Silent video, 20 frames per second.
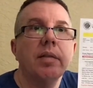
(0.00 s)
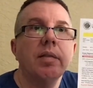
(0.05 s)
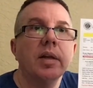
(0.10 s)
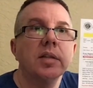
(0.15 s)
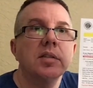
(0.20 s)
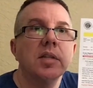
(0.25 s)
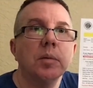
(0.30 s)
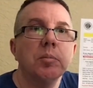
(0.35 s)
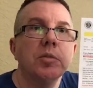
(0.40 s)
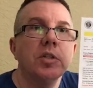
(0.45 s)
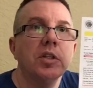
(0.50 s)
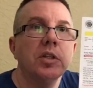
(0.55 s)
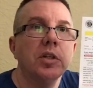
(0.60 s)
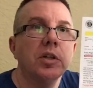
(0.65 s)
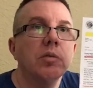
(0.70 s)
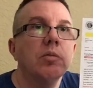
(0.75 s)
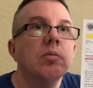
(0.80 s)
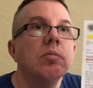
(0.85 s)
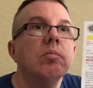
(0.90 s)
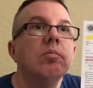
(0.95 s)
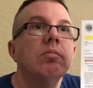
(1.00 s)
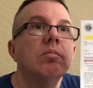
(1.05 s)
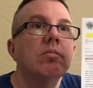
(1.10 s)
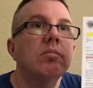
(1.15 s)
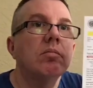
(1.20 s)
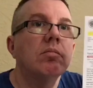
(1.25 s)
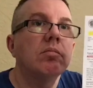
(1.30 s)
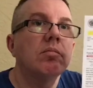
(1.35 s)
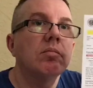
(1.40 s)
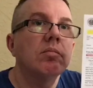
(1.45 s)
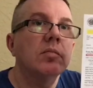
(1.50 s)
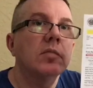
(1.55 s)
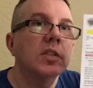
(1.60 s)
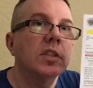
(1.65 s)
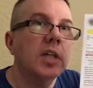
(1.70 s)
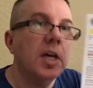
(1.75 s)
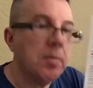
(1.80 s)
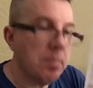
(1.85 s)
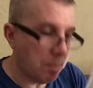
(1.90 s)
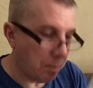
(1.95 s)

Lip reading: That's up to you. Okay.